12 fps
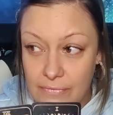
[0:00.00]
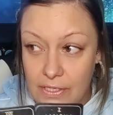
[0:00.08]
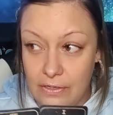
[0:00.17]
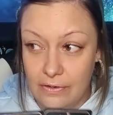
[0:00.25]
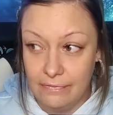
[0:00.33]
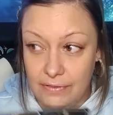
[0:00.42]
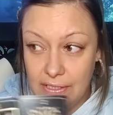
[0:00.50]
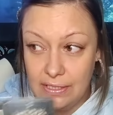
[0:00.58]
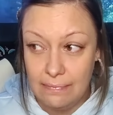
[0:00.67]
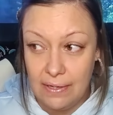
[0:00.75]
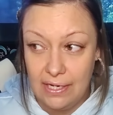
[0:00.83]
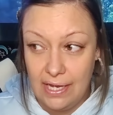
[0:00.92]
you know, if you
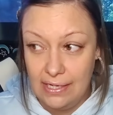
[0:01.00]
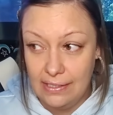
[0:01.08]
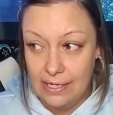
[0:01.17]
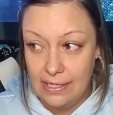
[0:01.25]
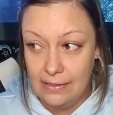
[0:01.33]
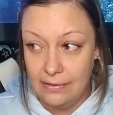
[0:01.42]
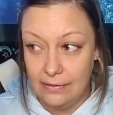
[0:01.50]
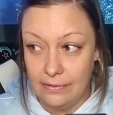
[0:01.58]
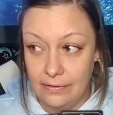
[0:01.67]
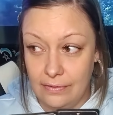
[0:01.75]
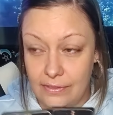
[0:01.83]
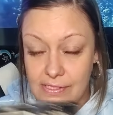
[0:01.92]
think about it at night,
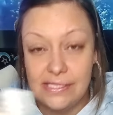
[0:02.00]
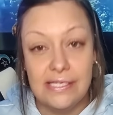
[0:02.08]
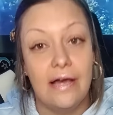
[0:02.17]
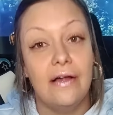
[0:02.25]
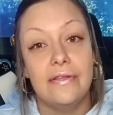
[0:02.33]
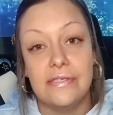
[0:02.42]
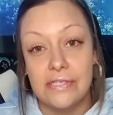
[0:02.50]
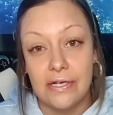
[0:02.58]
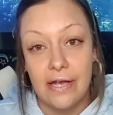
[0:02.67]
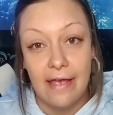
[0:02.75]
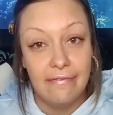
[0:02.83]
you can see all the star.